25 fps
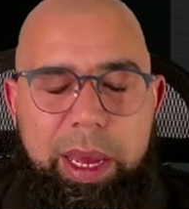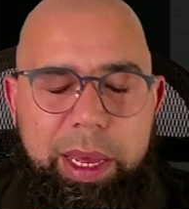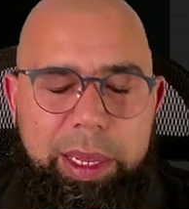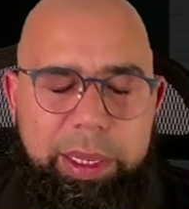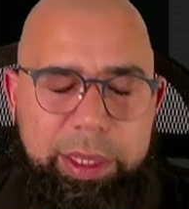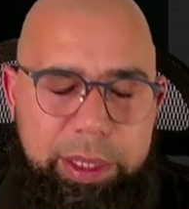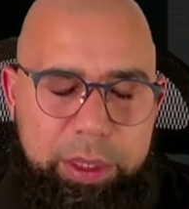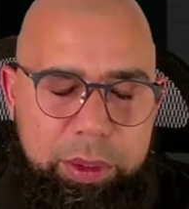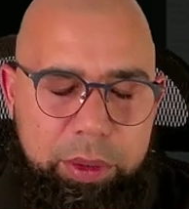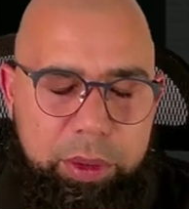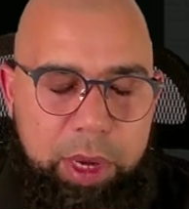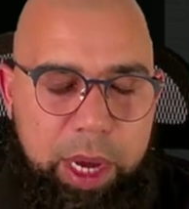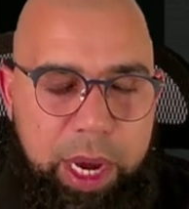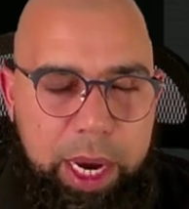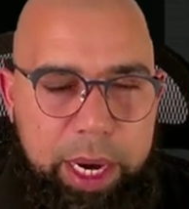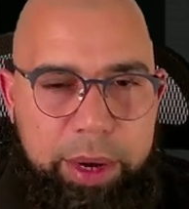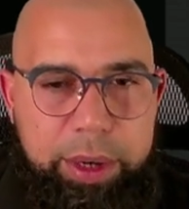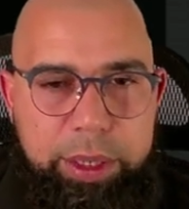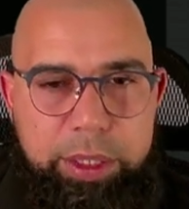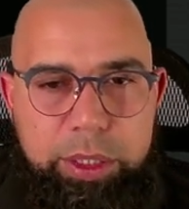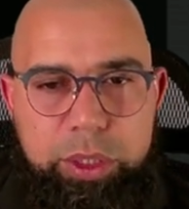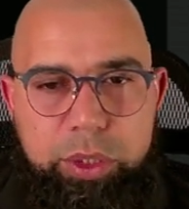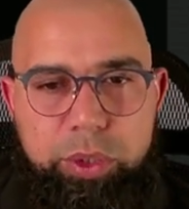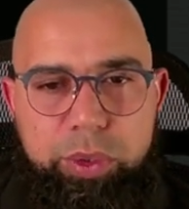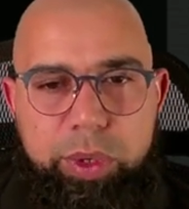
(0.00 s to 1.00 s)
a little higher
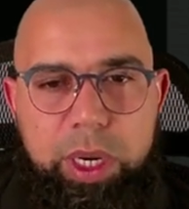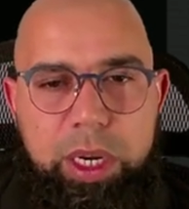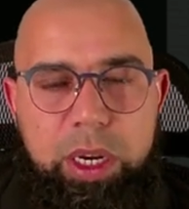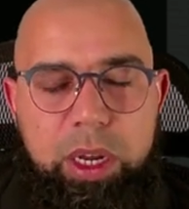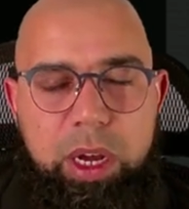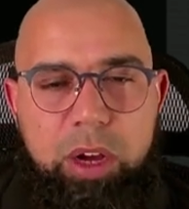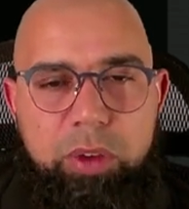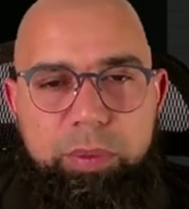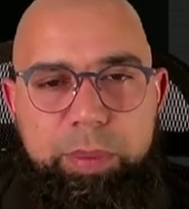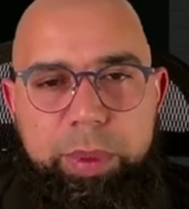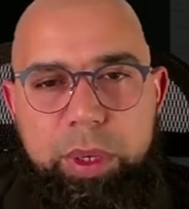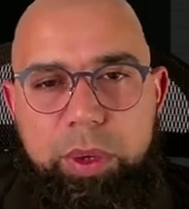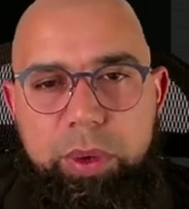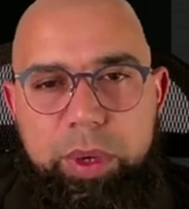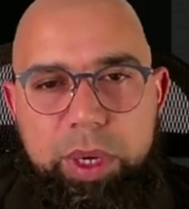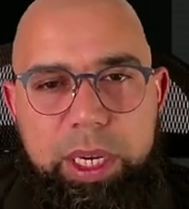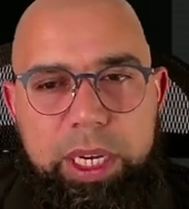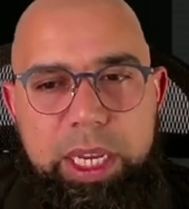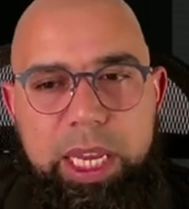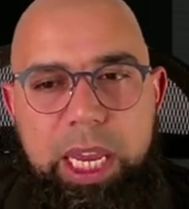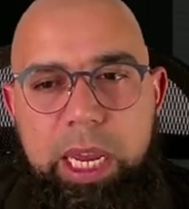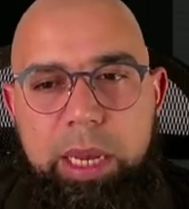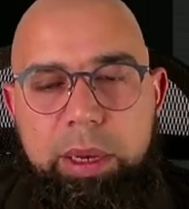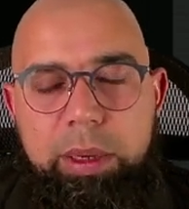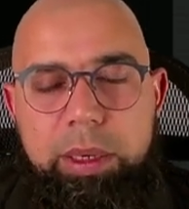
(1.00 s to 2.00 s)
as a trade-off, but you
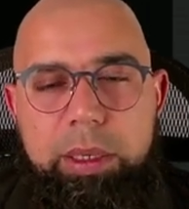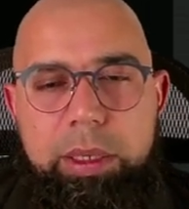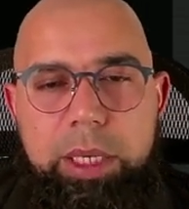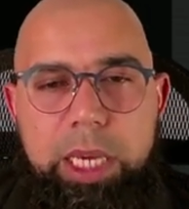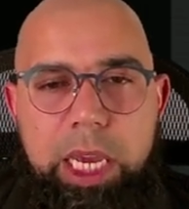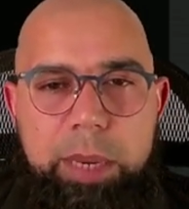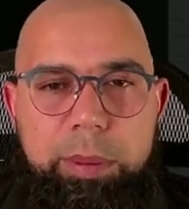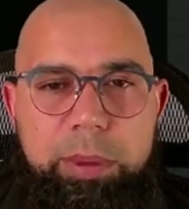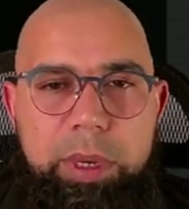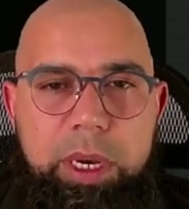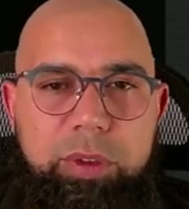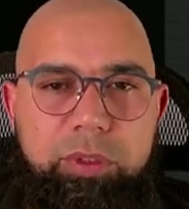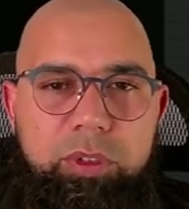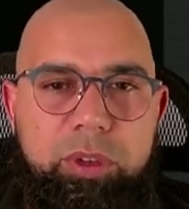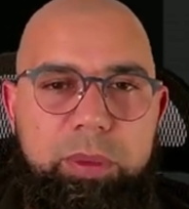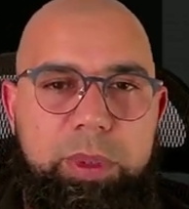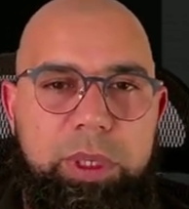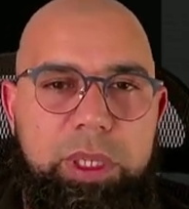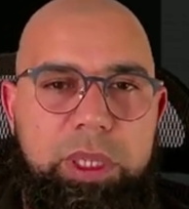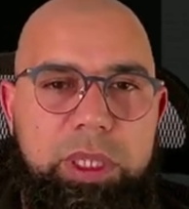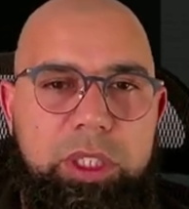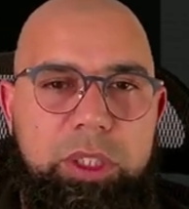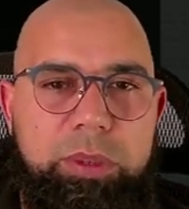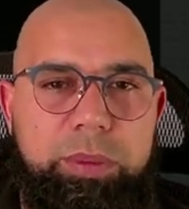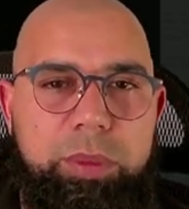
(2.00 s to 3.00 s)
can game
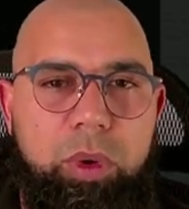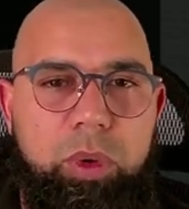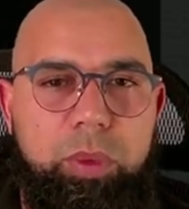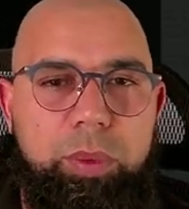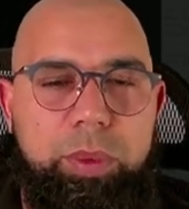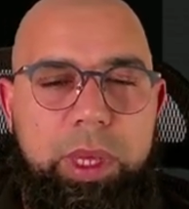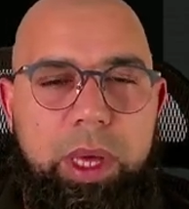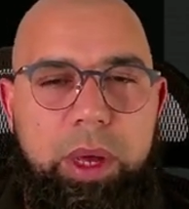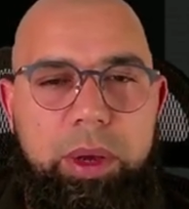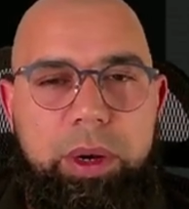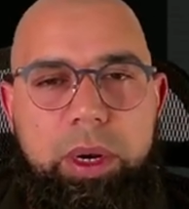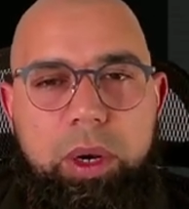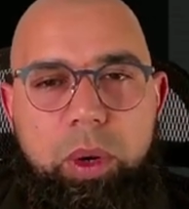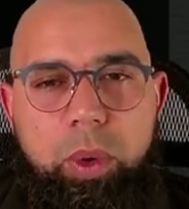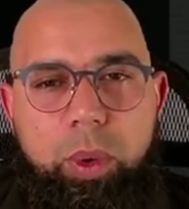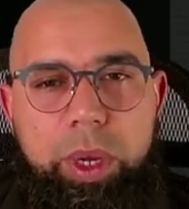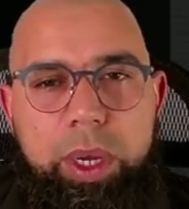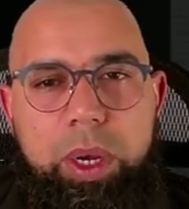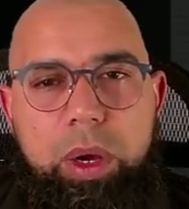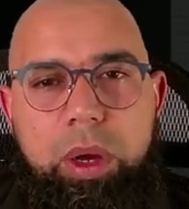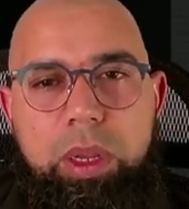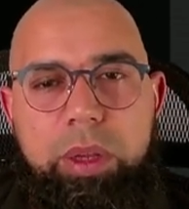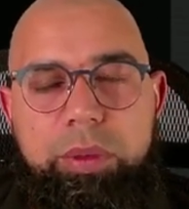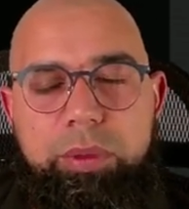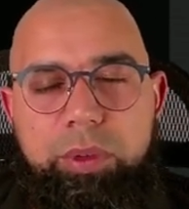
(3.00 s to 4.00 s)
comfortably in this mode without
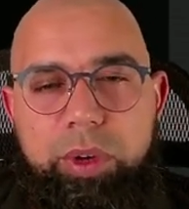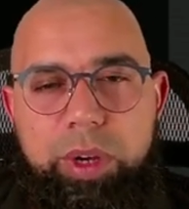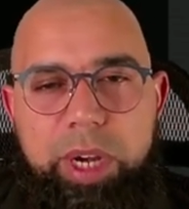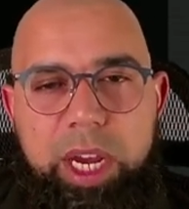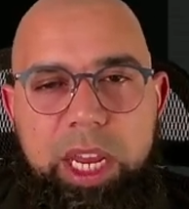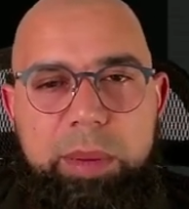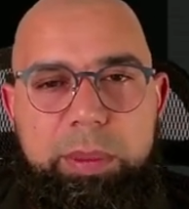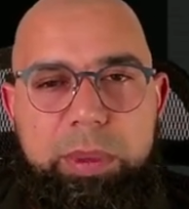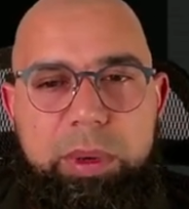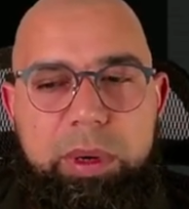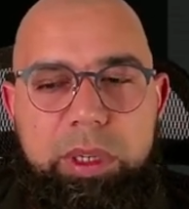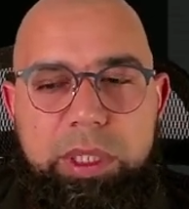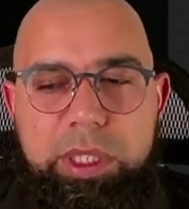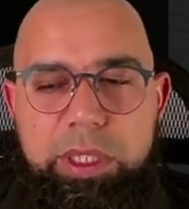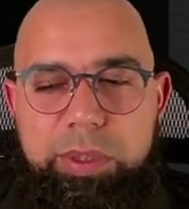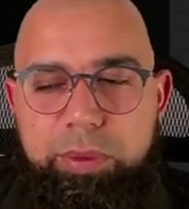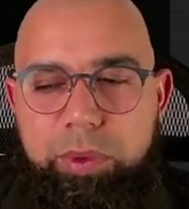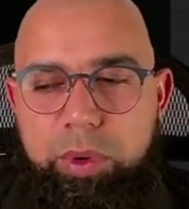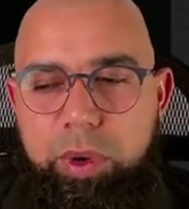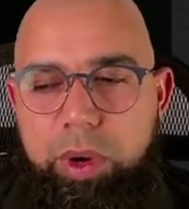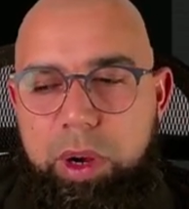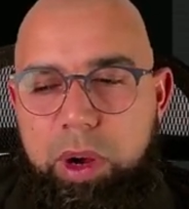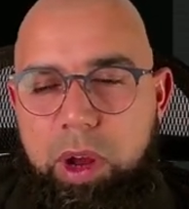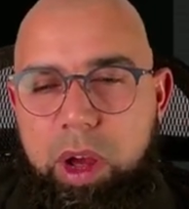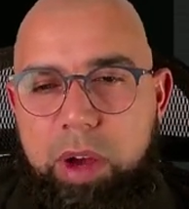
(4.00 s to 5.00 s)
annoying all of your neighbors if
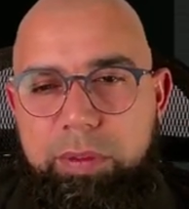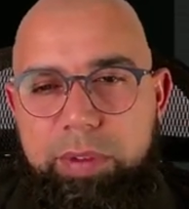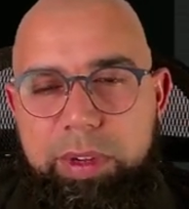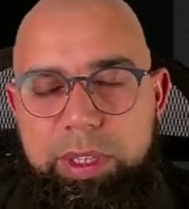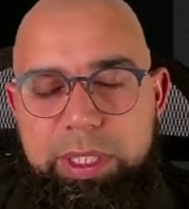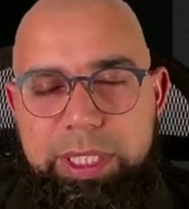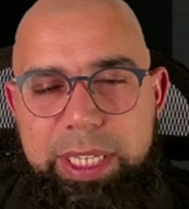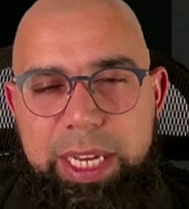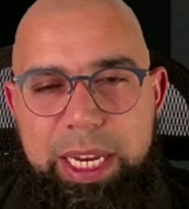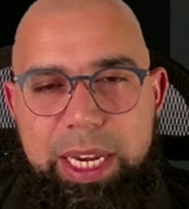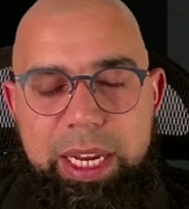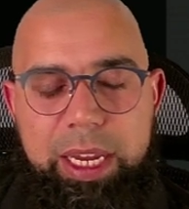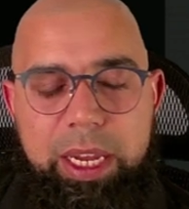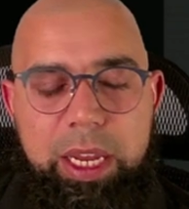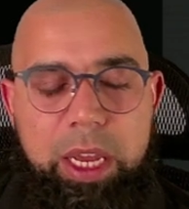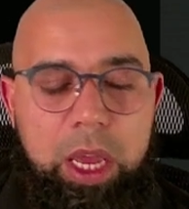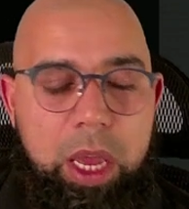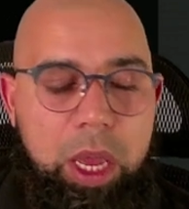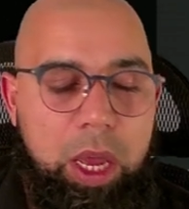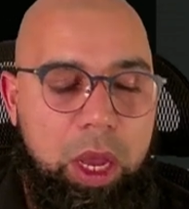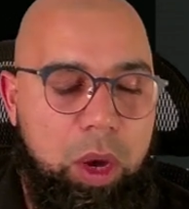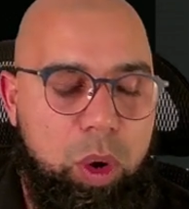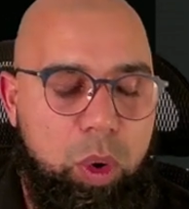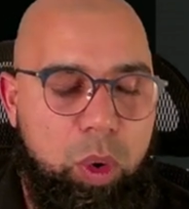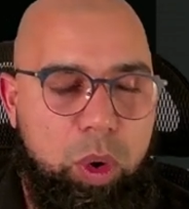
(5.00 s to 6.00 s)
you're in an office setting,
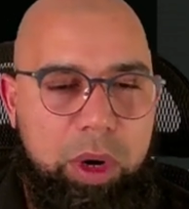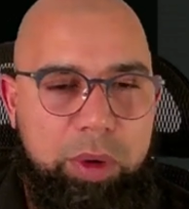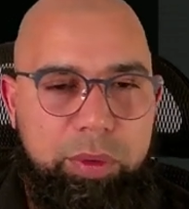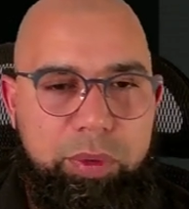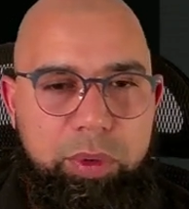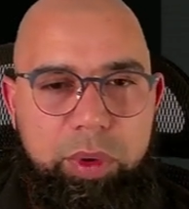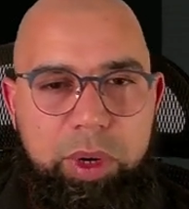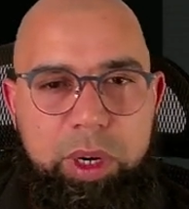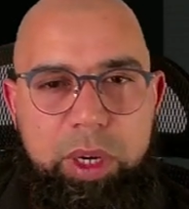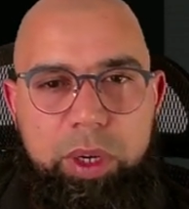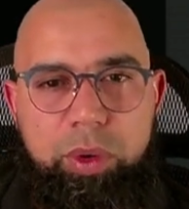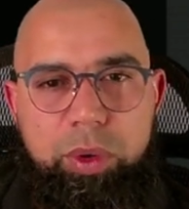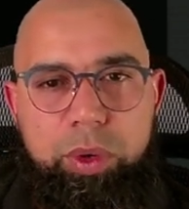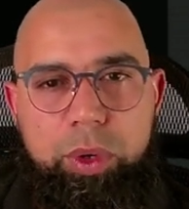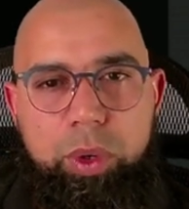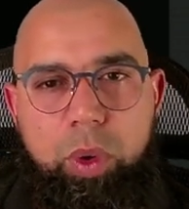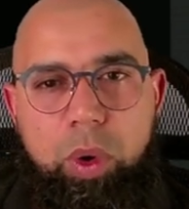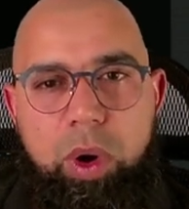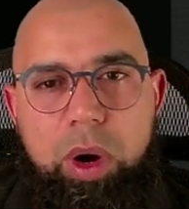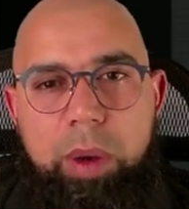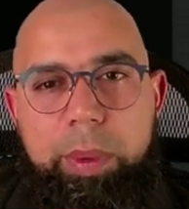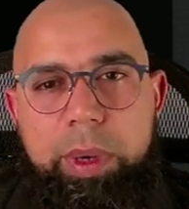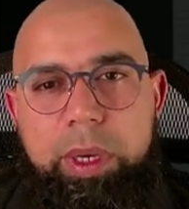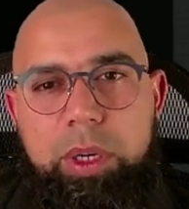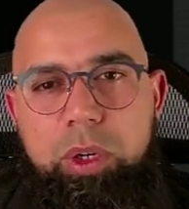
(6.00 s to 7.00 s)
or if you're in your
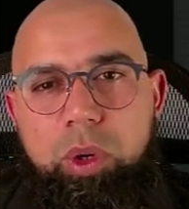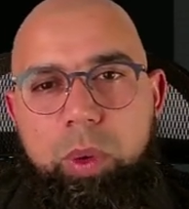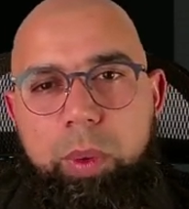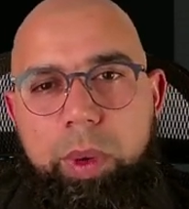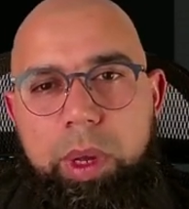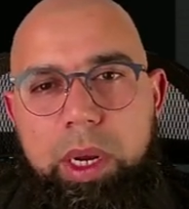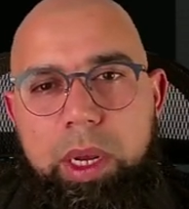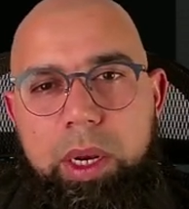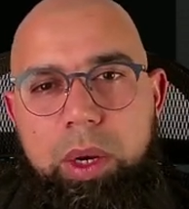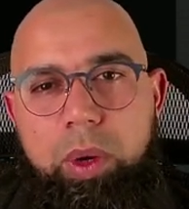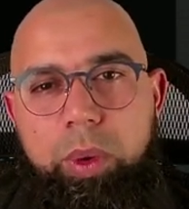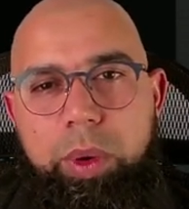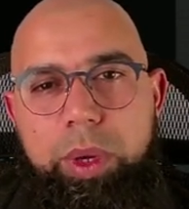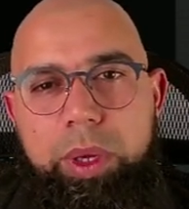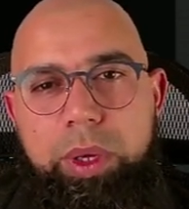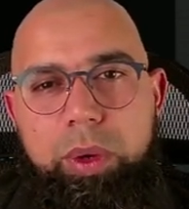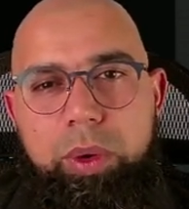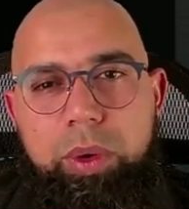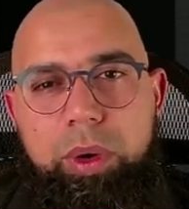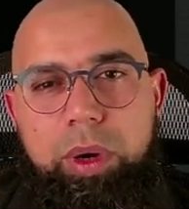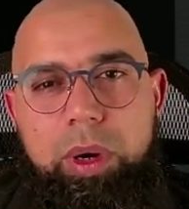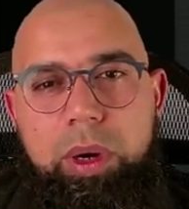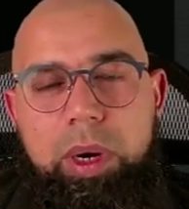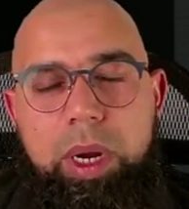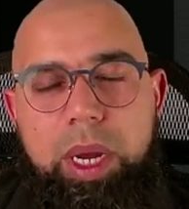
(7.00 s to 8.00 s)
dorm and you don't want to annoy
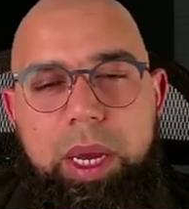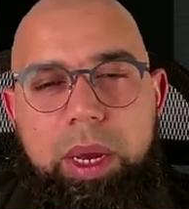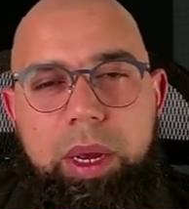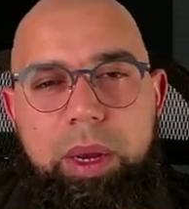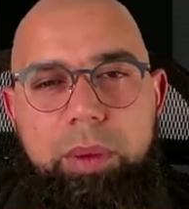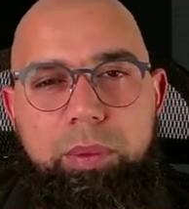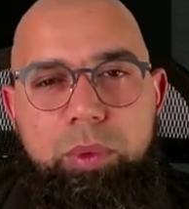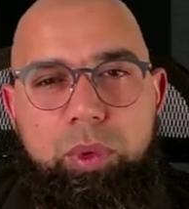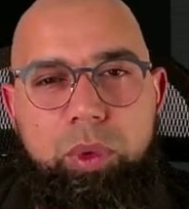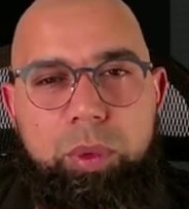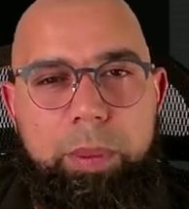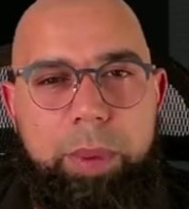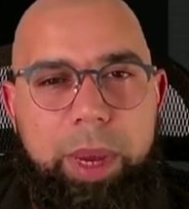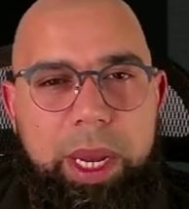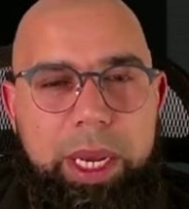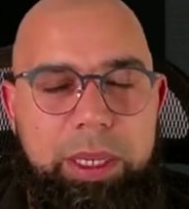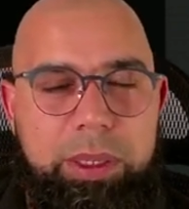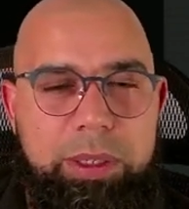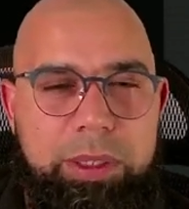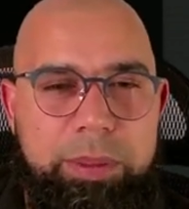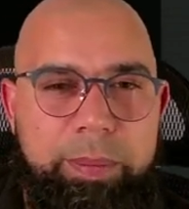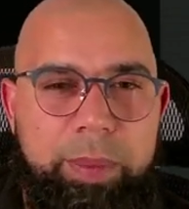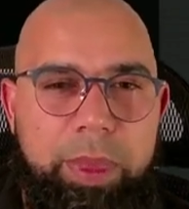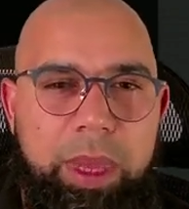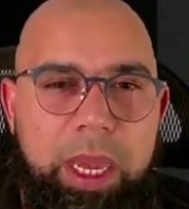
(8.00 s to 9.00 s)
your roommate.
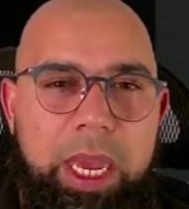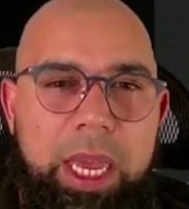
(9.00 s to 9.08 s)
rates.